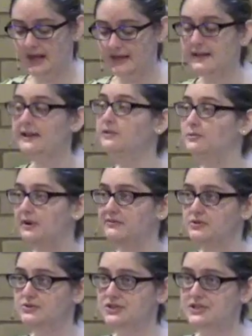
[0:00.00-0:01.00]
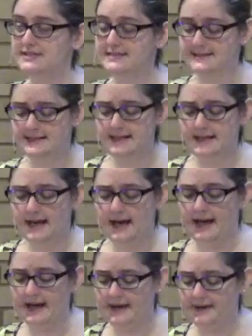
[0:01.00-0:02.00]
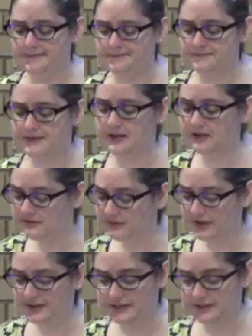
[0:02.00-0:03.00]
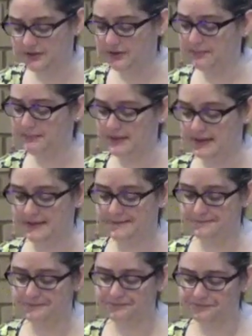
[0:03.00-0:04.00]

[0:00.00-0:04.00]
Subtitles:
and like the refugees that are flooding Europe and